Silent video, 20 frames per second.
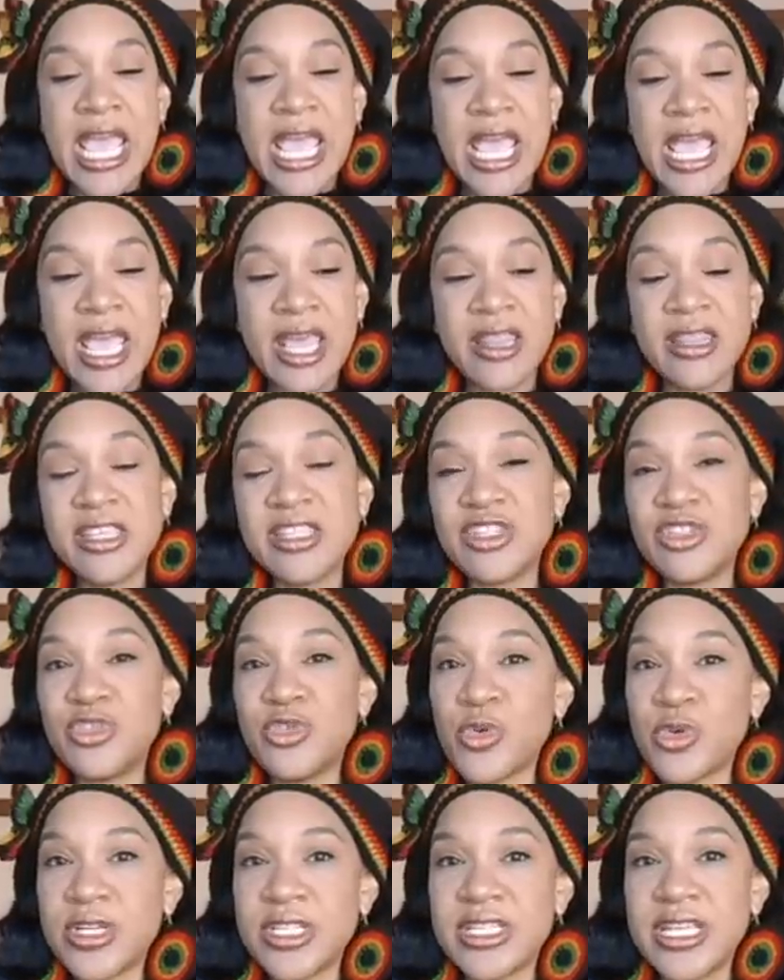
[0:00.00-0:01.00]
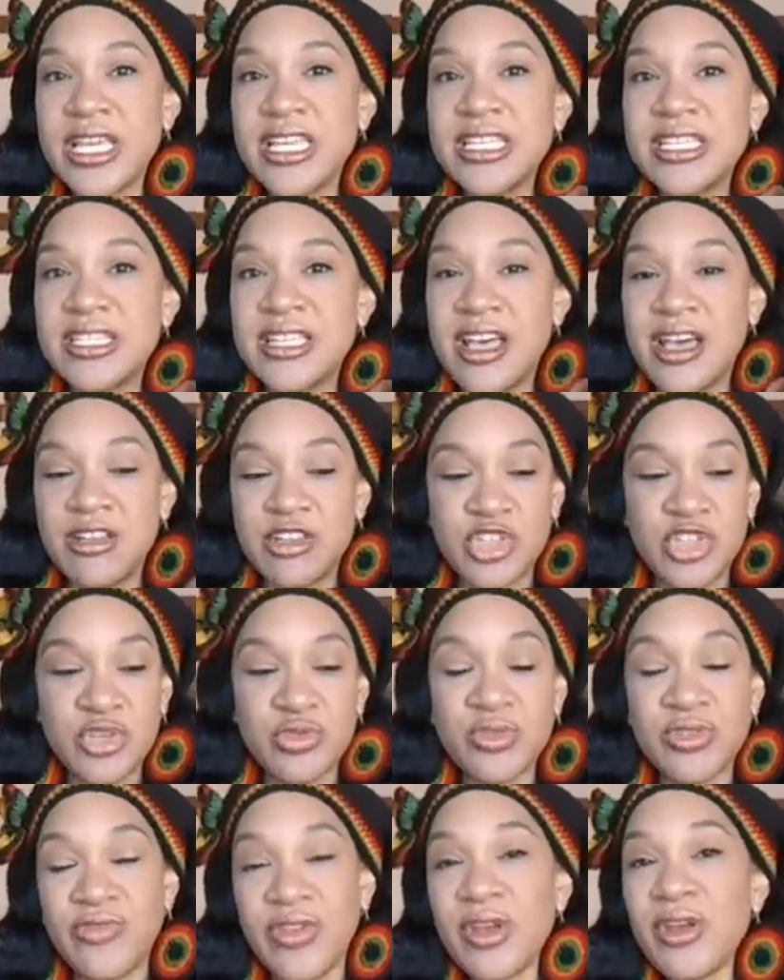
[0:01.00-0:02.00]
And this d'Orsay style
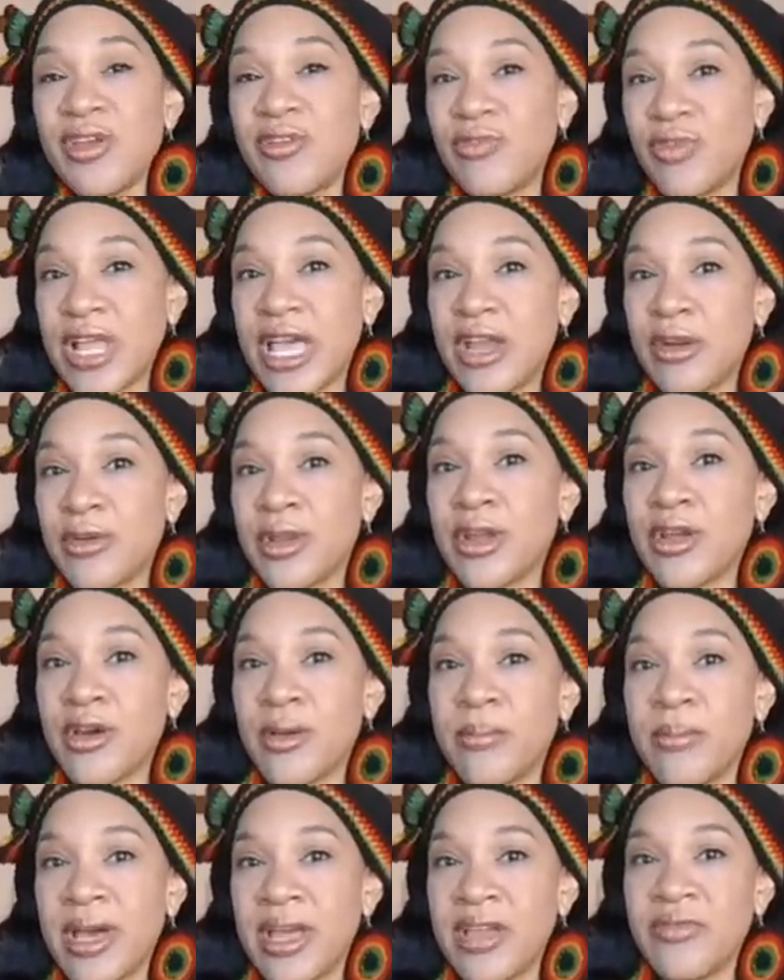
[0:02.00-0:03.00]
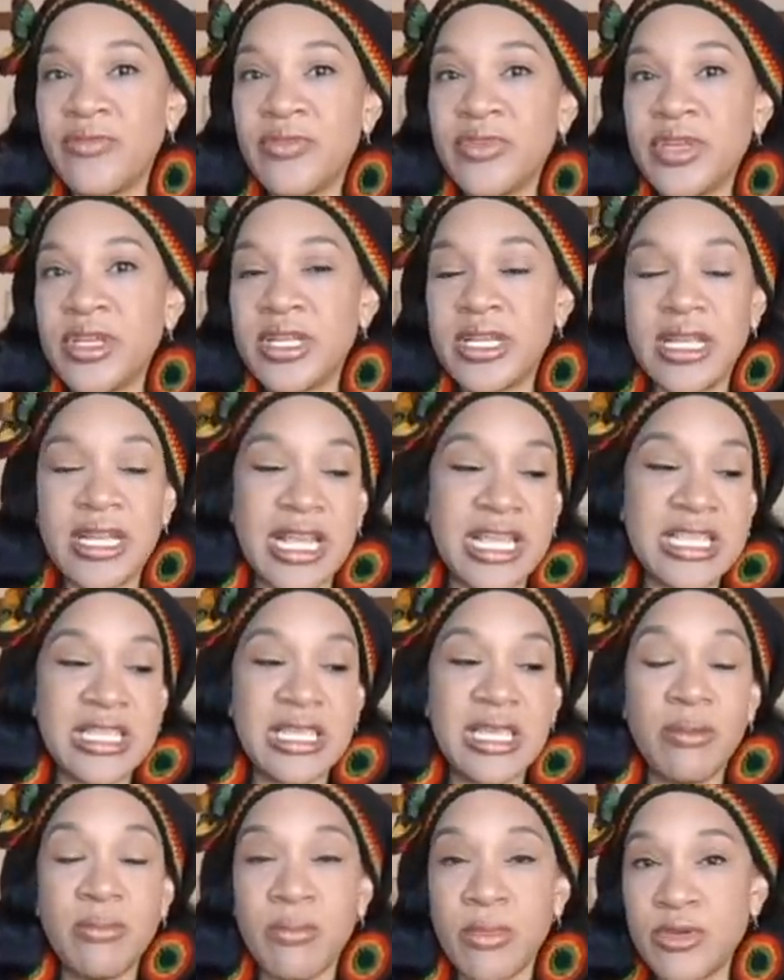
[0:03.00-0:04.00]
shoe is very flattering on my foot and I
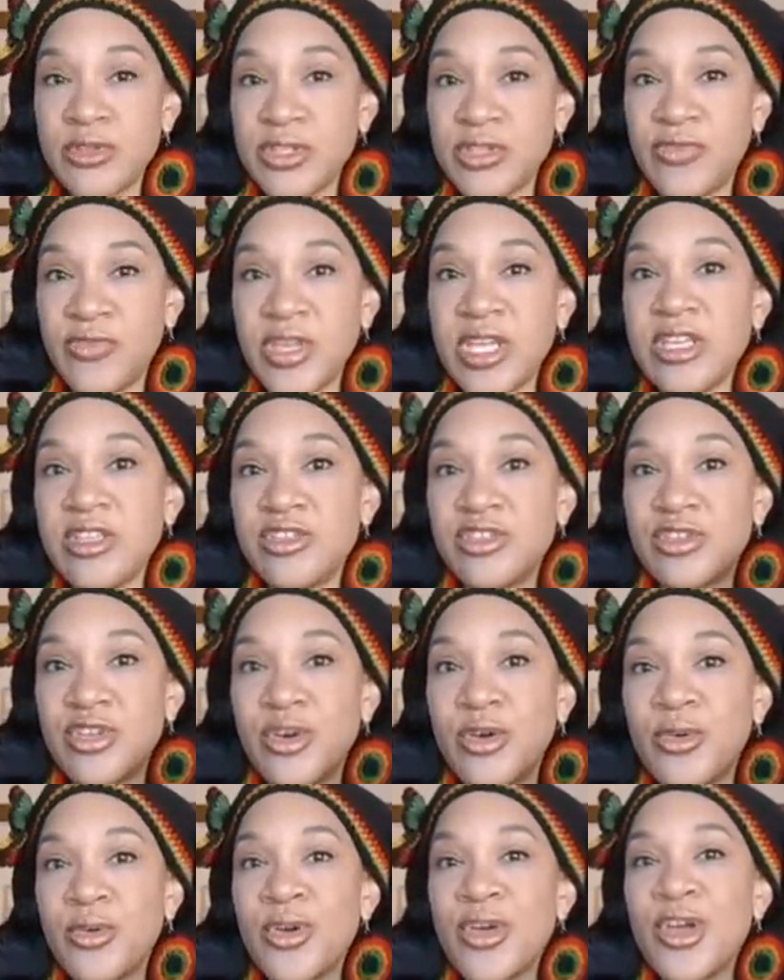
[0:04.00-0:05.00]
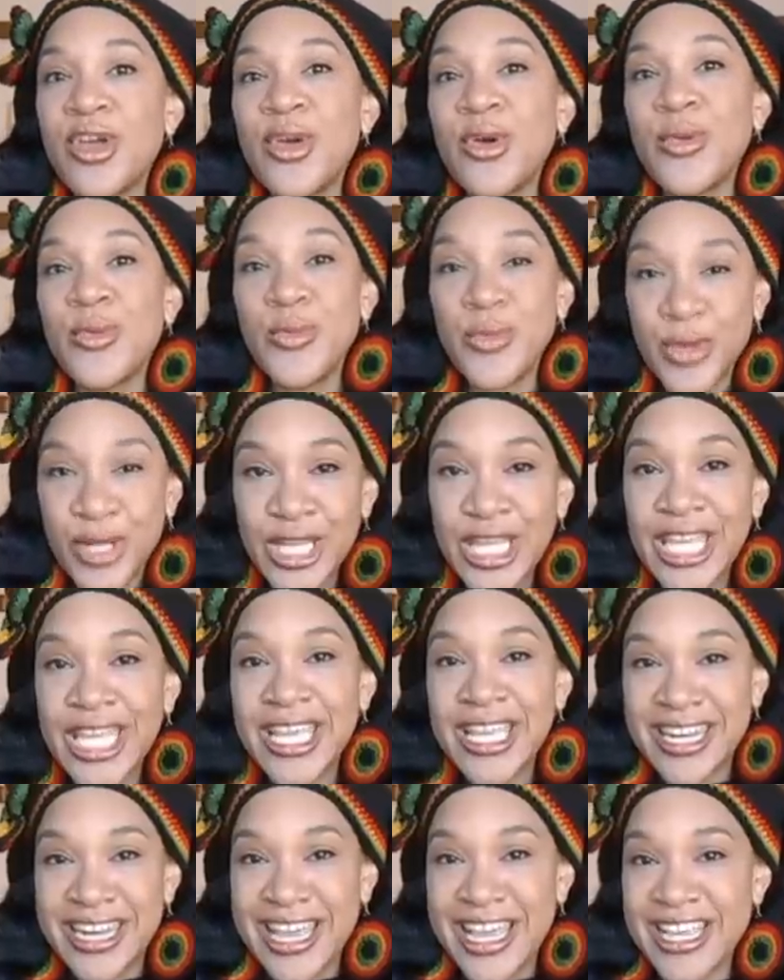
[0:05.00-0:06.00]
think most feet. So
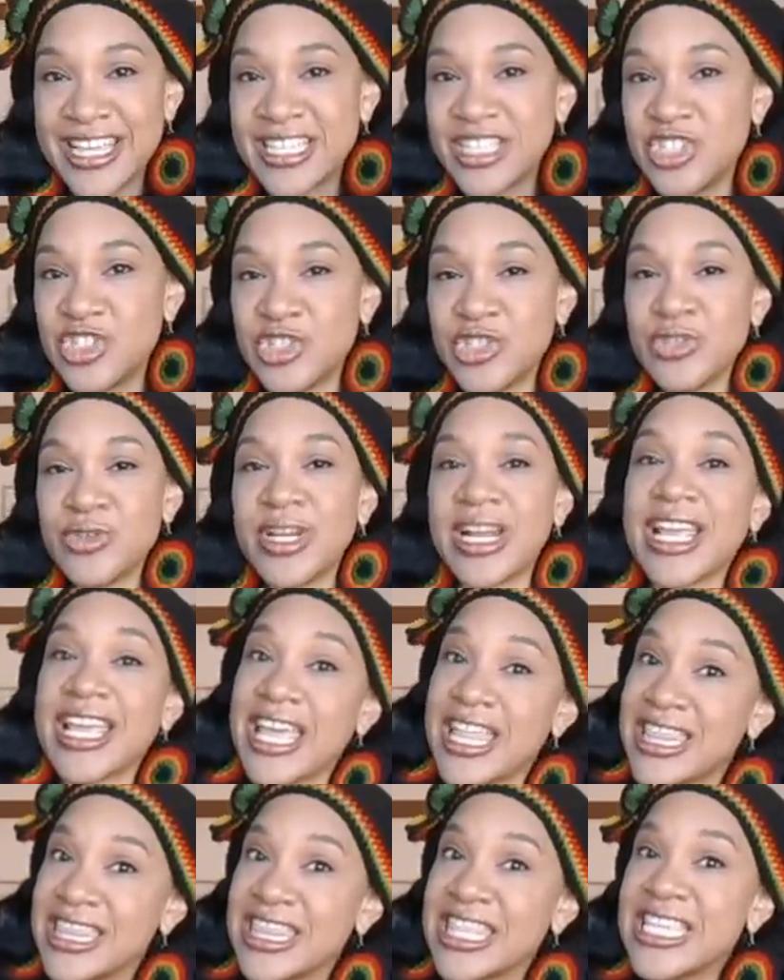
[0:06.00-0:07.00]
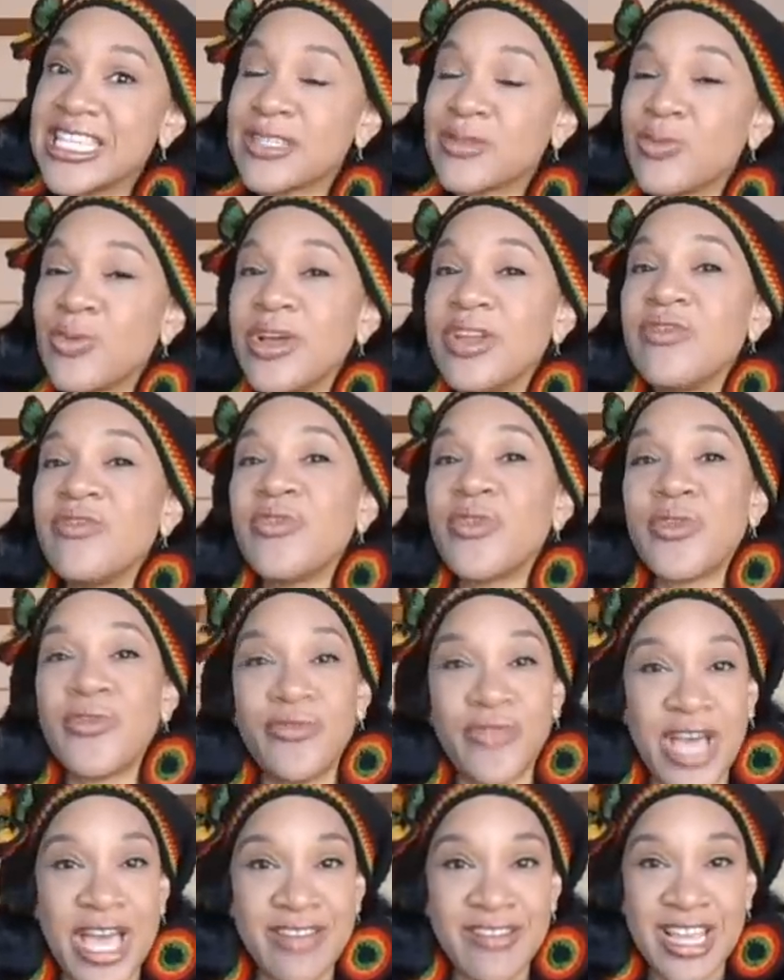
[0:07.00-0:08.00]
really nice shoe. And I got this one for
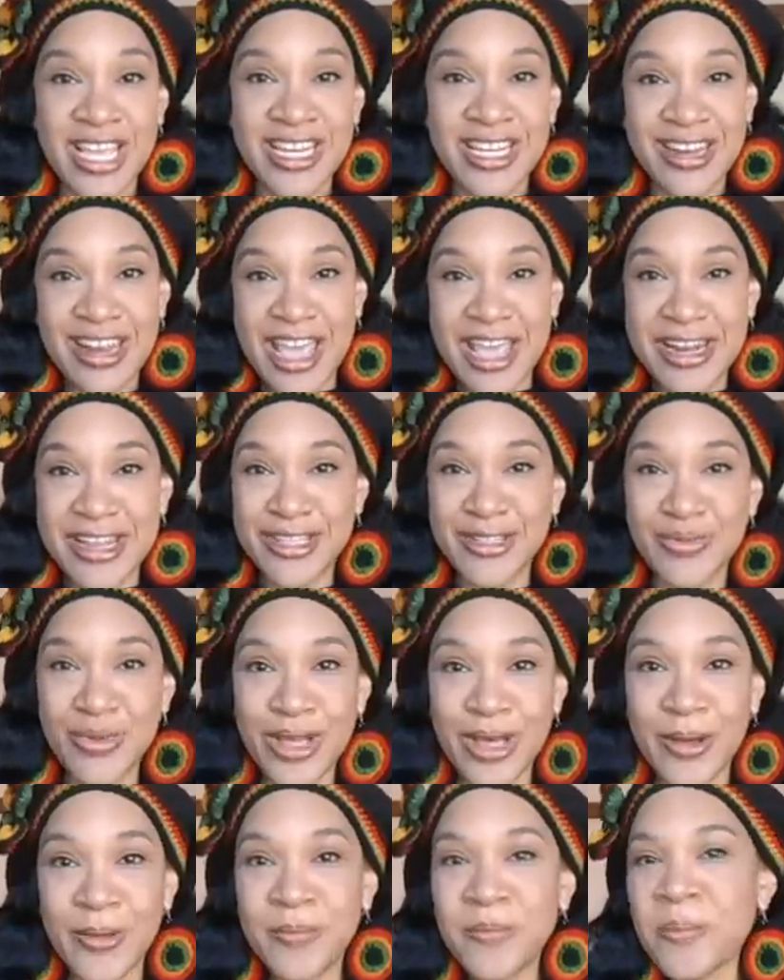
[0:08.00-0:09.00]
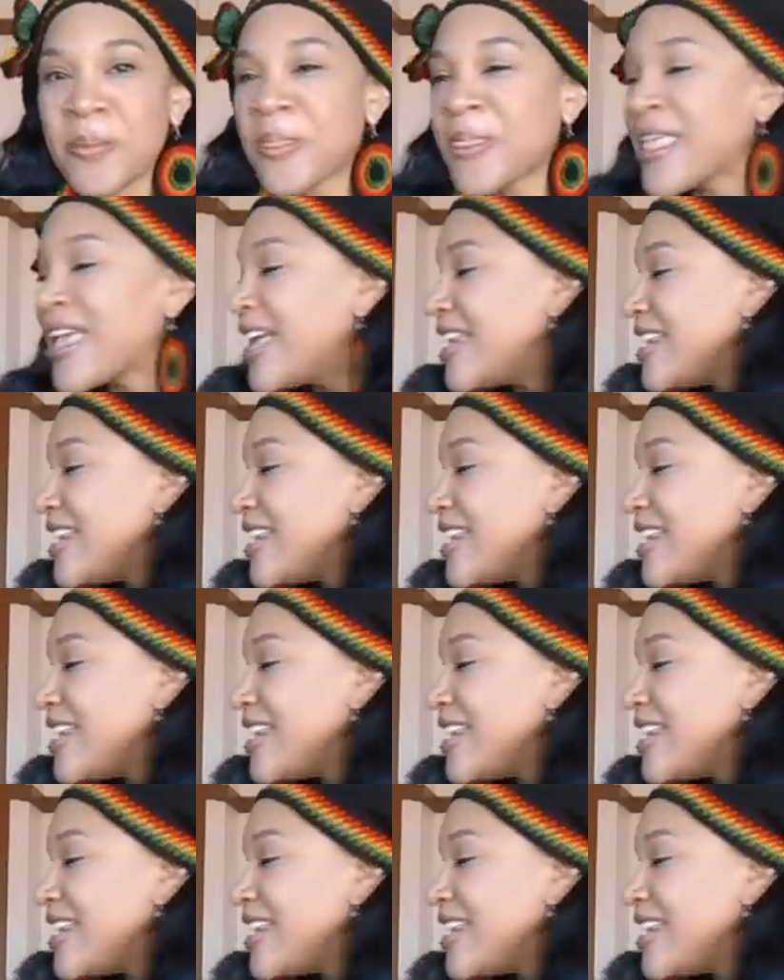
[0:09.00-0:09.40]
$5.99 as well.